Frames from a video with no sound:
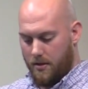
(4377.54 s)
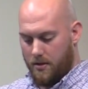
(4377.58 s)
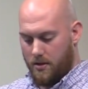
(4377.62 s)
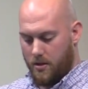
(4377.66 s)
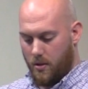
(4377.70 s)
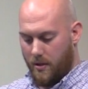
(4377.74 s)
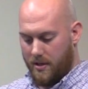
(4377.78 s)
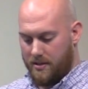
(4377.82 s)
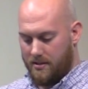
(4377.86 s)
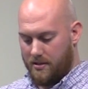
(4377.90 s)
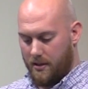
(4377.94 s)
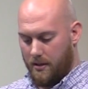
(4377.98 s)

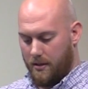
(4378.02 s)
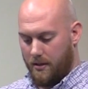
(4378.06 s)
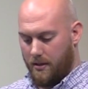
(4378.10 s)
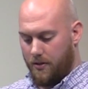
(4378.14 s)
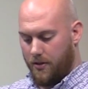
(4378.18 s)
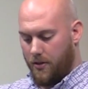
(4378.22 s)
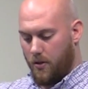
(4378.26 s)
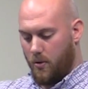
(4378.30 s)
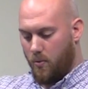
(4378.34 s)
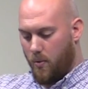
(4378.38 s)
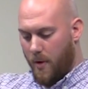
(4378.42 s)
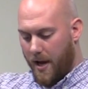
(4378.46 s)
So as
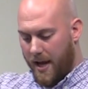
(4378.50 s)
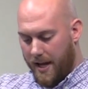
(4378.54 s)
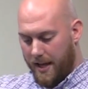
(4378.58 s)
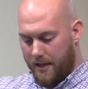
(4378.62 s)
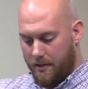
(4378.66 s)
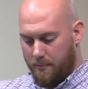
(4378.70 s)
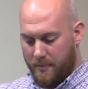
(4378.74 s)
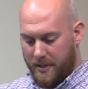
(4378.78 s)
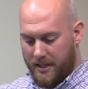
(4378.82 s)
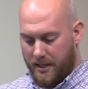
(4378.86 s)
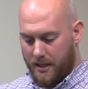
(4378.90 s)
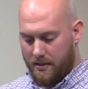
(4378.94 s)
the
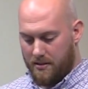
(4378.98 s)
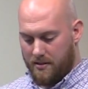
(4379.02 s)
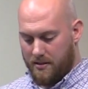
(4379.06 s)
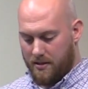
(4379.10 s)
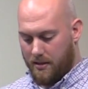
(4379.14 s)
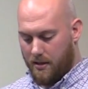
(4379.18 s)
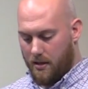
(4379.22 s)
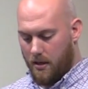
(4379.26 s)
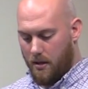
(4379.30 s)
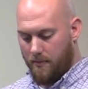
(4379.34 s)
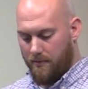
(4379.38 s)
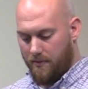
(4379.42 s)
rain begins
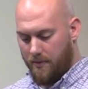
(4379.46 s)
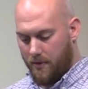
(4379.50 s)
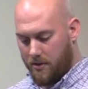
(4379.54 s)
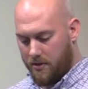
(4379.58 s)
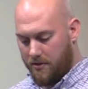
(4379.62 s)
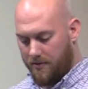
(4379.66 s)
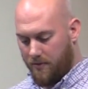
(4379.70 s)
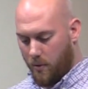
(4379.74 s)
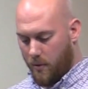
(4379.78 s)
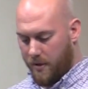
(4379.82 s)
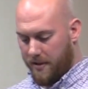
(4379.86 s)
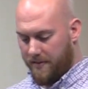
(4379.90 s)
to come,
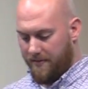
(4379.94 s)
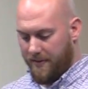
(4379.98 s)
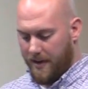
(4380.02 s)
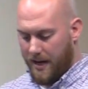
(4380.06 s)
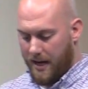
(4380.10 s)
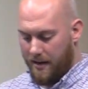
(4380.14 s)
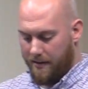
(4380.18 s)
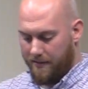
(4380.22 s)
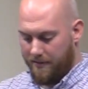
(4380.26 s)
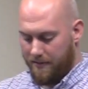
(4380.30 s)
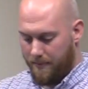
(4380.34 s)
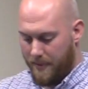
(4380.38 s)
verse
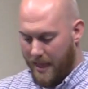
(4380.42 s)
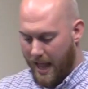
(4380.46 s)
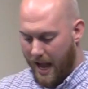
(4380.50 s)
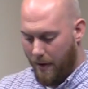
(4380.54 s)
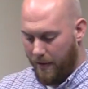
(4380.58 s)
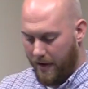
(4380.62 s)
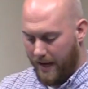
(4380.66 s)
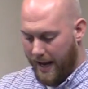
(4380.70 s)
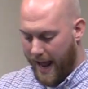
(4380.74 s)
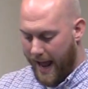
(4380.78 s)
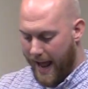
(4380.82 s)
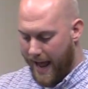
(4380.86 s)
45,
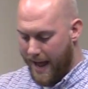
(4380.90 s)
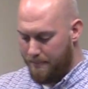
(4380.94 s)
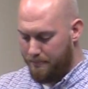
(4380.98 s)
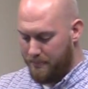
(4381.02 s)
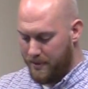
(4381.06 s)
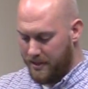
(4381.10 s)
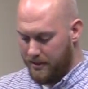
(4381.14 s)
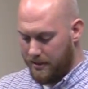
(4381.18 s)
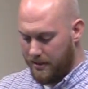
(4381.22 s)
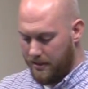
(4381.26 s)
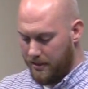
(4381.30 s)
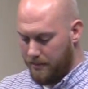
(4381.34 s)
"Now it
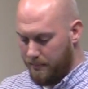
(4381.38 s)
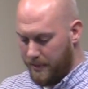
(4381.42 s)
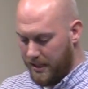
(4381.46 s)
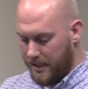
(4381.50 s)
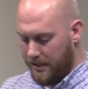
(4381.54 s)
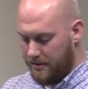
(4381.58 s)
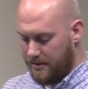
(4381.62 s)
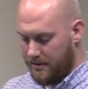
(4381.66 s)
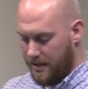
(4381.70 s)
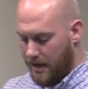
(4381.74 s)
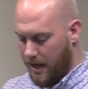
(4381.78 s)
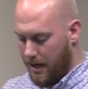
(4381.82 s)
happened in the
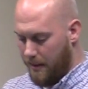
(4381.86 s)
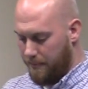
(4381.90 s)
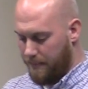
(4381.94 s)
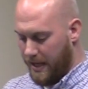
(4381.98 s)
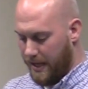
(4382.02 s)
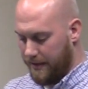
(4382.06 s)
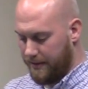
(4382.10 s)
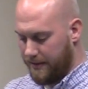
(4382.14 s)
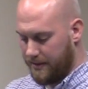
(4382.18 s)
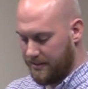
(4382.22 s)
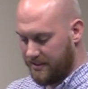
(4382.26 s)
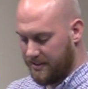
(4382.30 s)
meantime
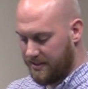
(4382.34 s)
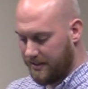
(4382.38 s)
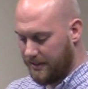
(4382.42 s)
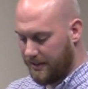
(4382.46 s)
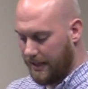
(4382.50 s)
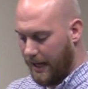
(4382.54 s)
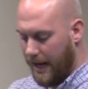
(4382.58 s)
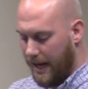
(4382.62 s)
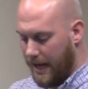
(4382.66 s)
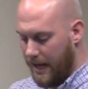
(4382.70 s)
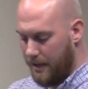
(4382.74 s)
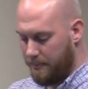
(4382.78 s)
that the
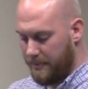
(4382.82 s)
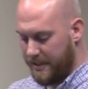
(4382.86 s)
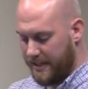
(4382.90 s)
sky